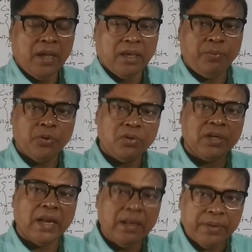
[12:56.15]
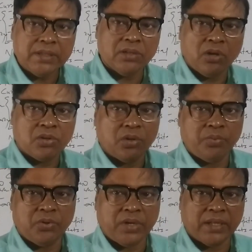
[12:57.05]
If you daily basis also,
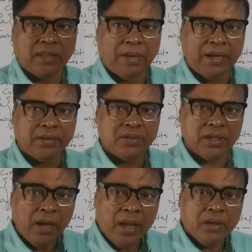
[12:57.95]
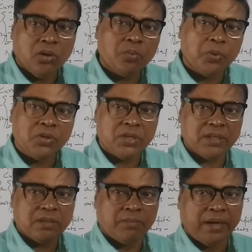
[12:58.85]
if you take the balance sheet, your
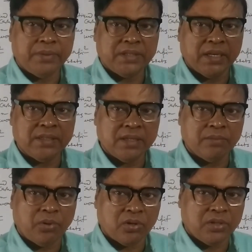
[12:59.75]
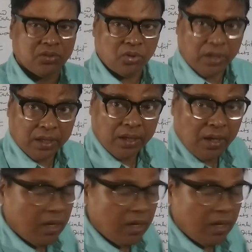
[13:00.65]
positions might be changing for this way.